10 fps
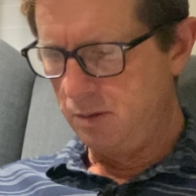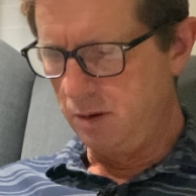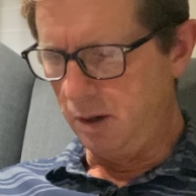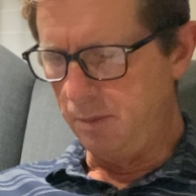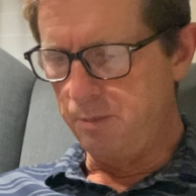
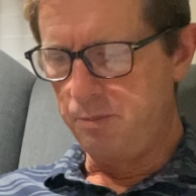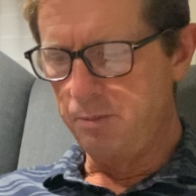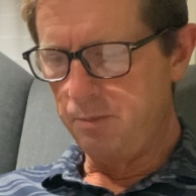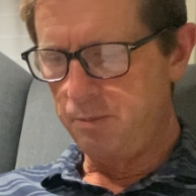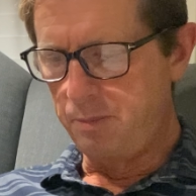Um,
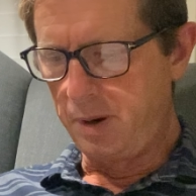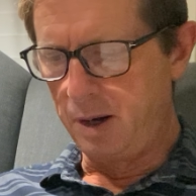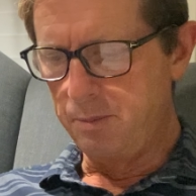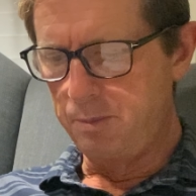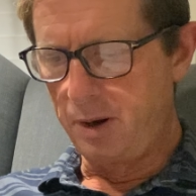
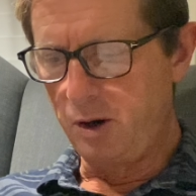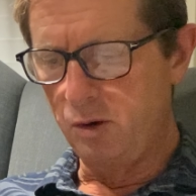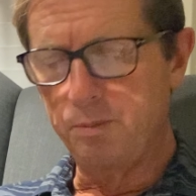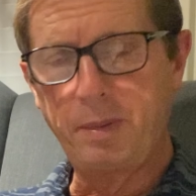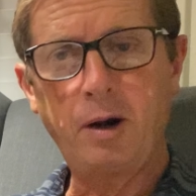per,
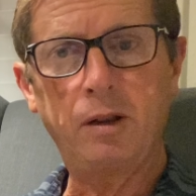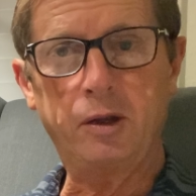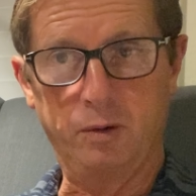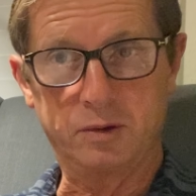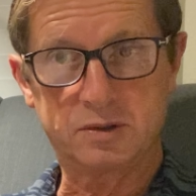
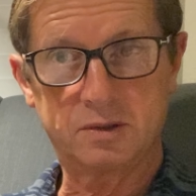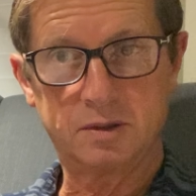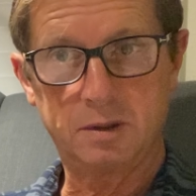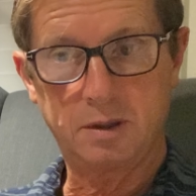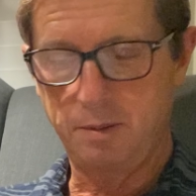per,
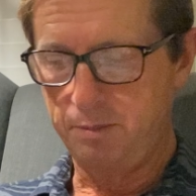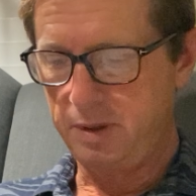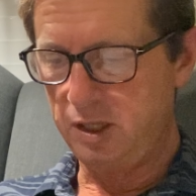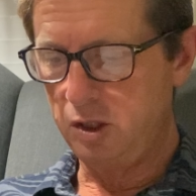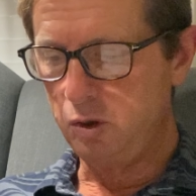
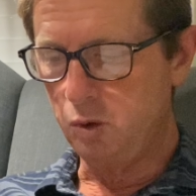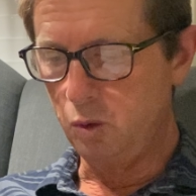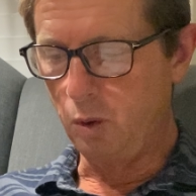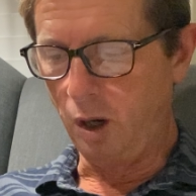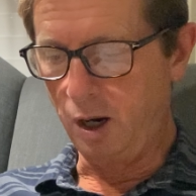P
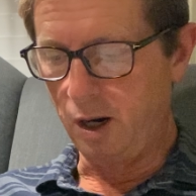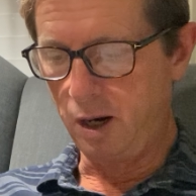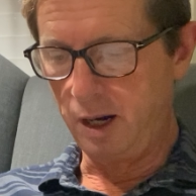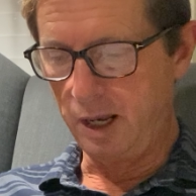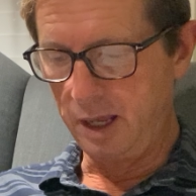U
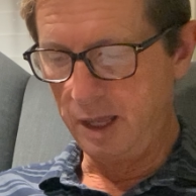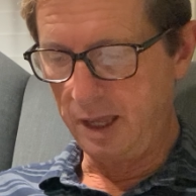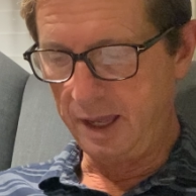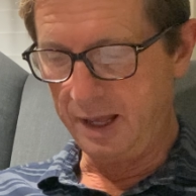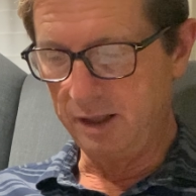R
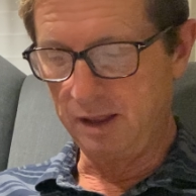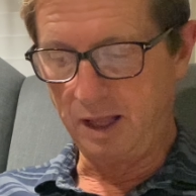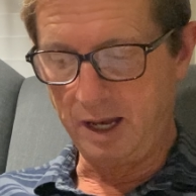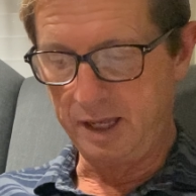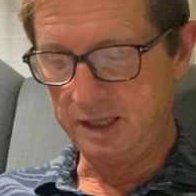L
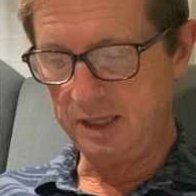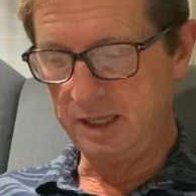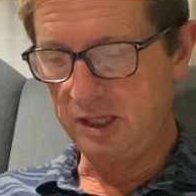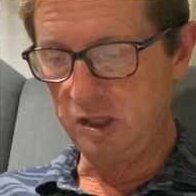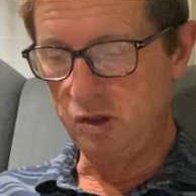I
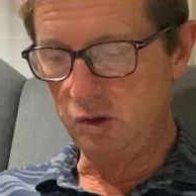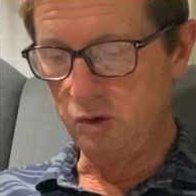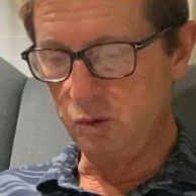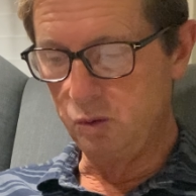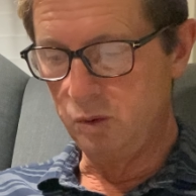E
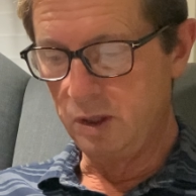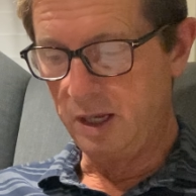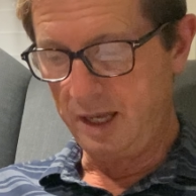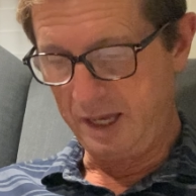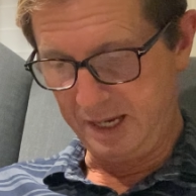U
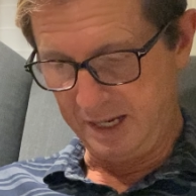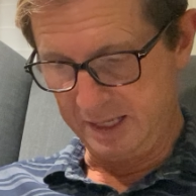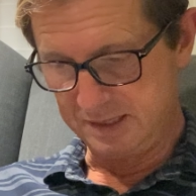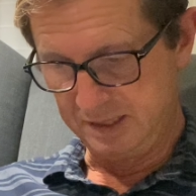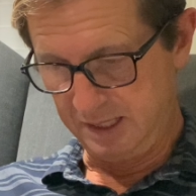
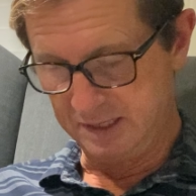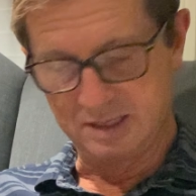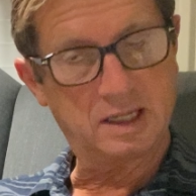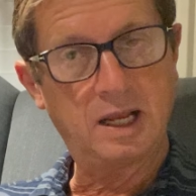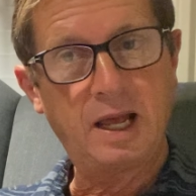S, is
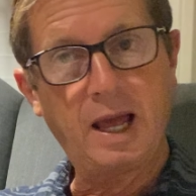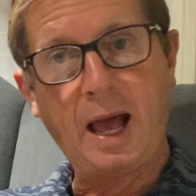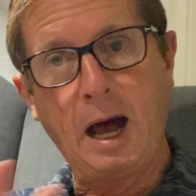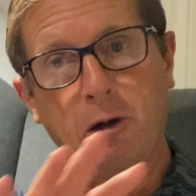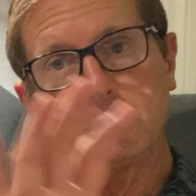an
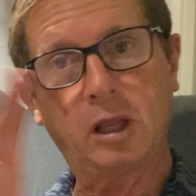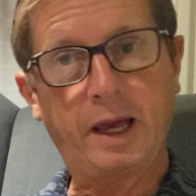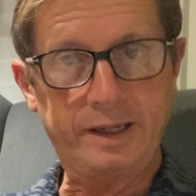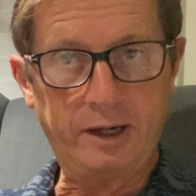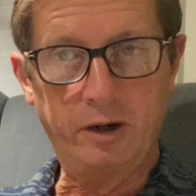
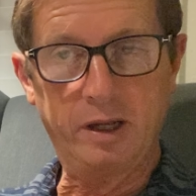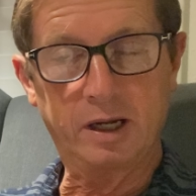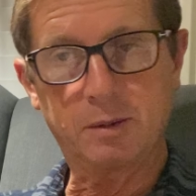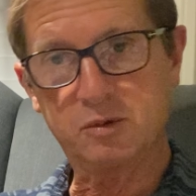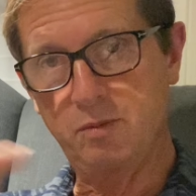outlying area. It
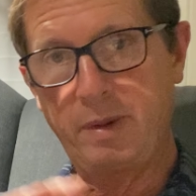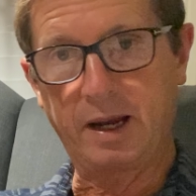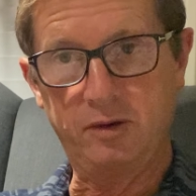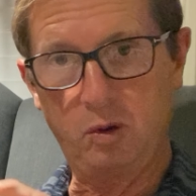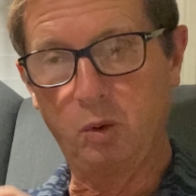comes from back
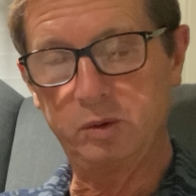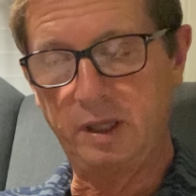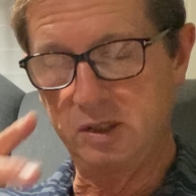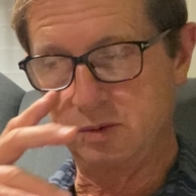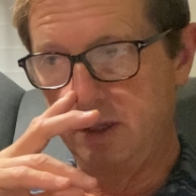in the old
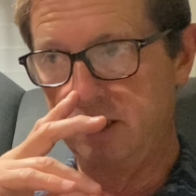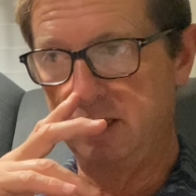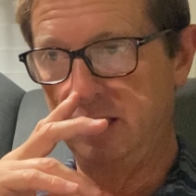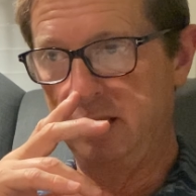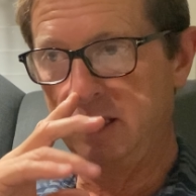days when
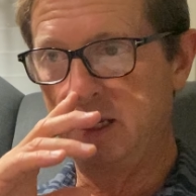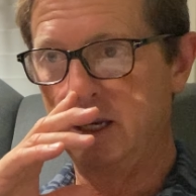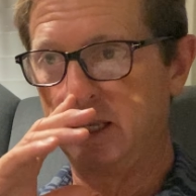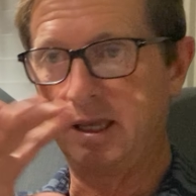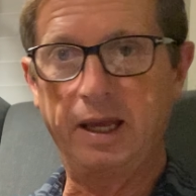the
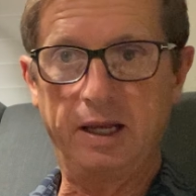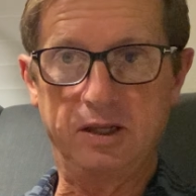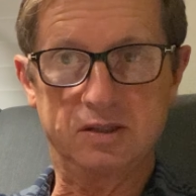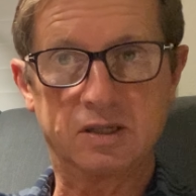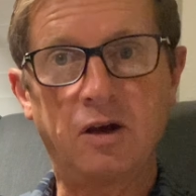
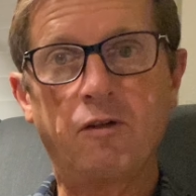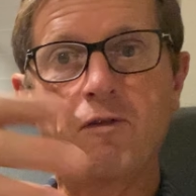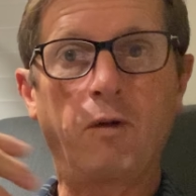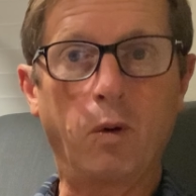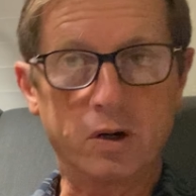king's
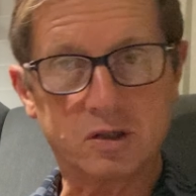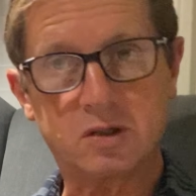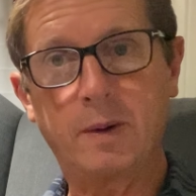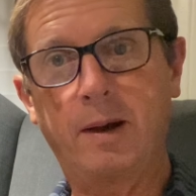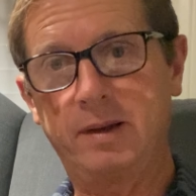forest
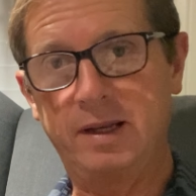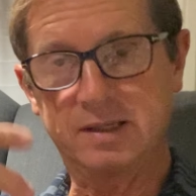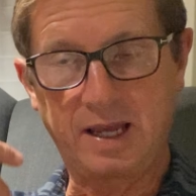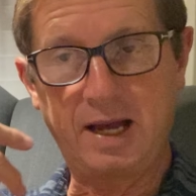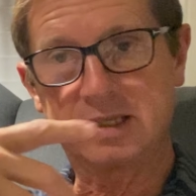surrounding his
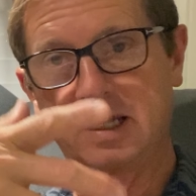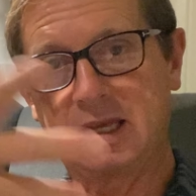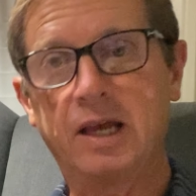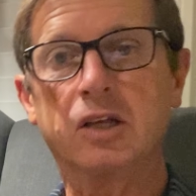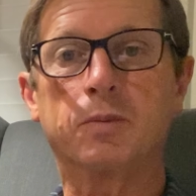castle, the
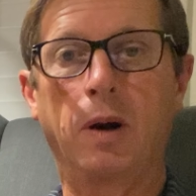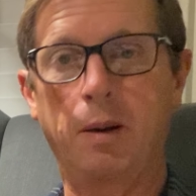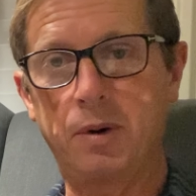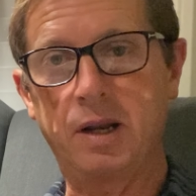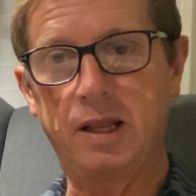king's
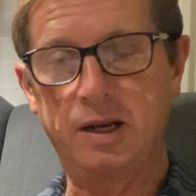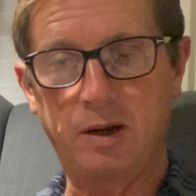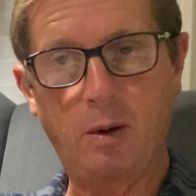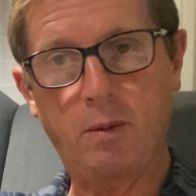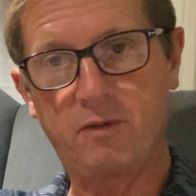property, and it
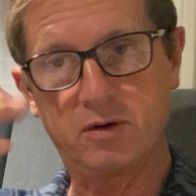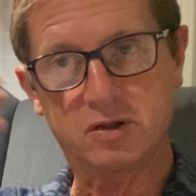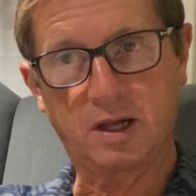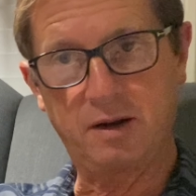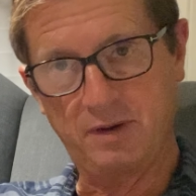now refers to
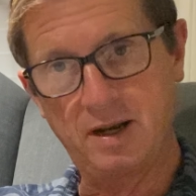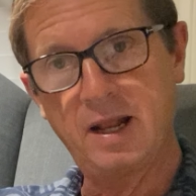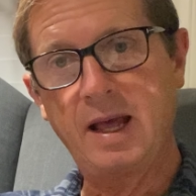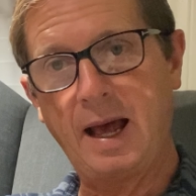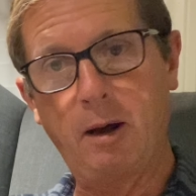kind of an
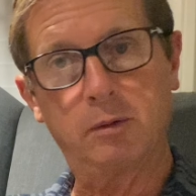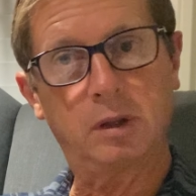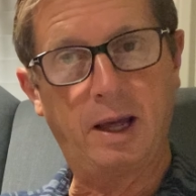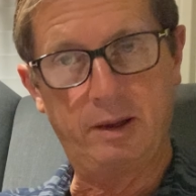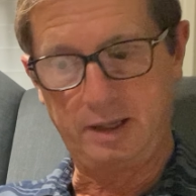
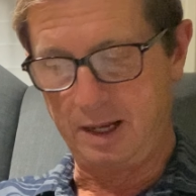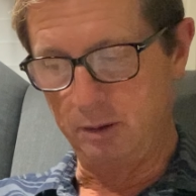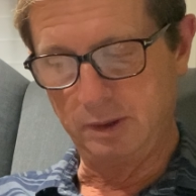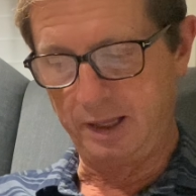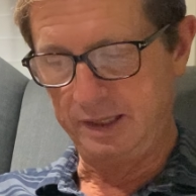outlying
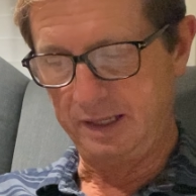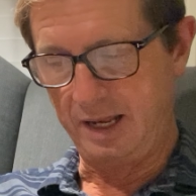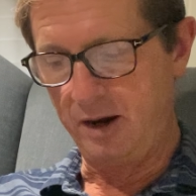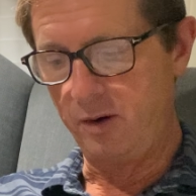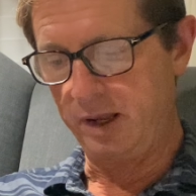outlying
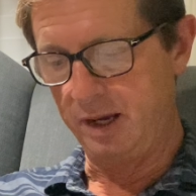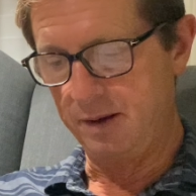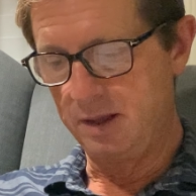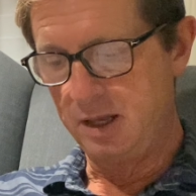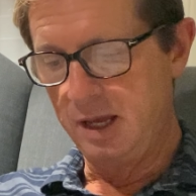area
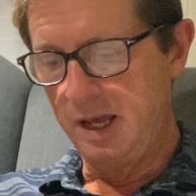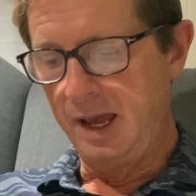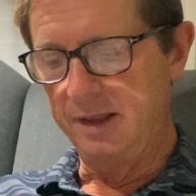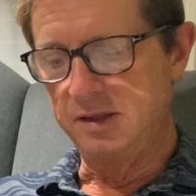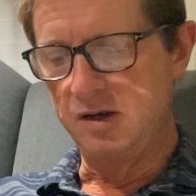
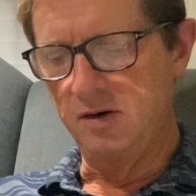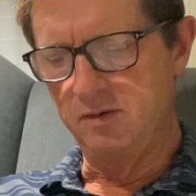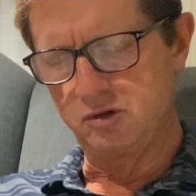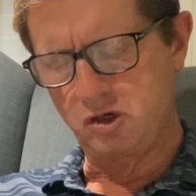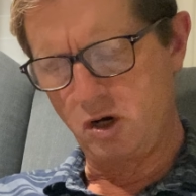and then a
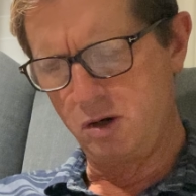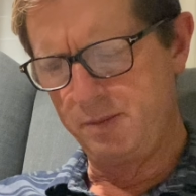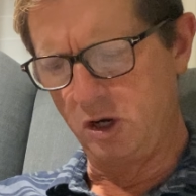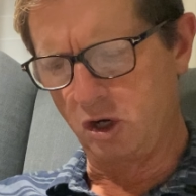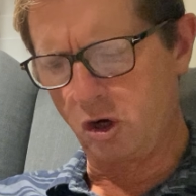term
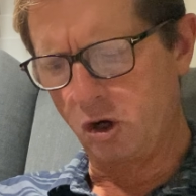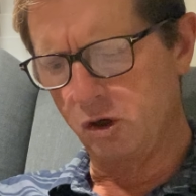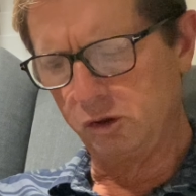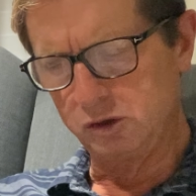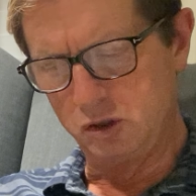here,
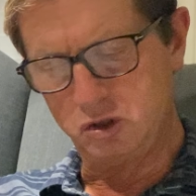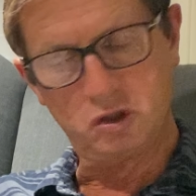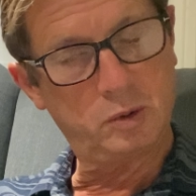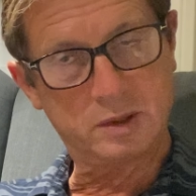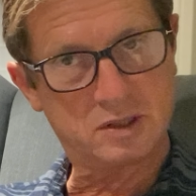curled
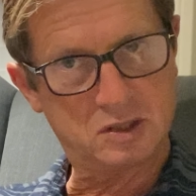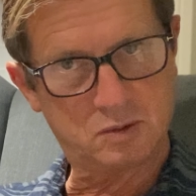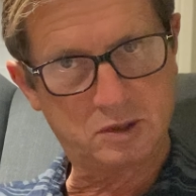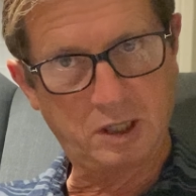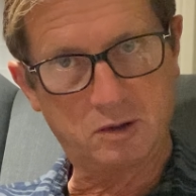Jewesses,
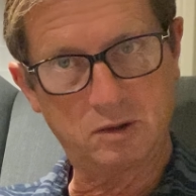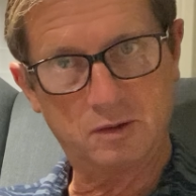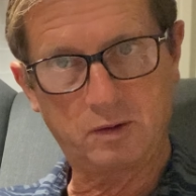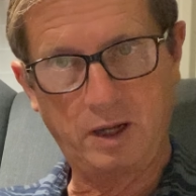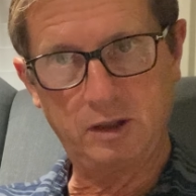which I couldn't
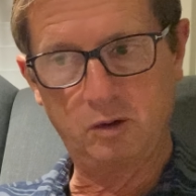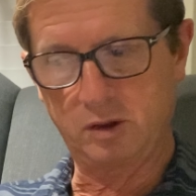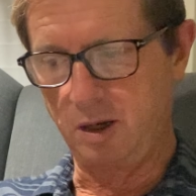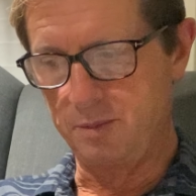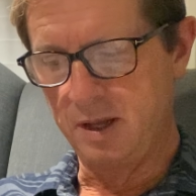quite
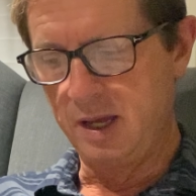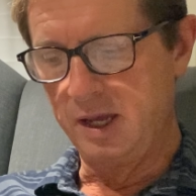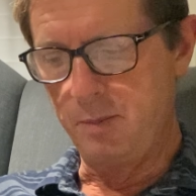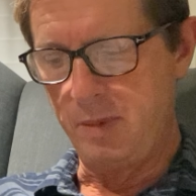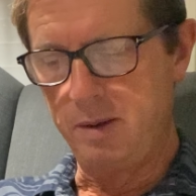look up.
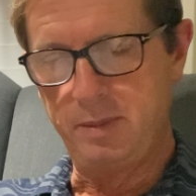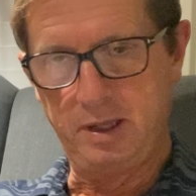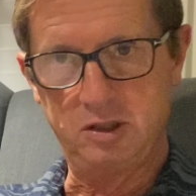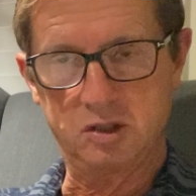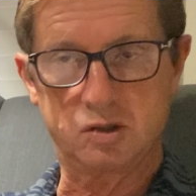It may
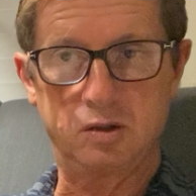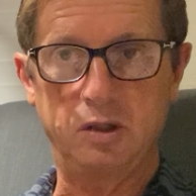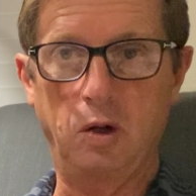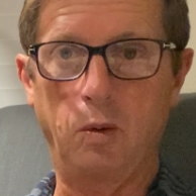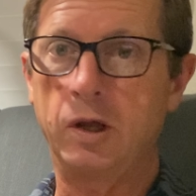mean just, you
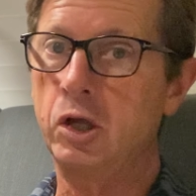know,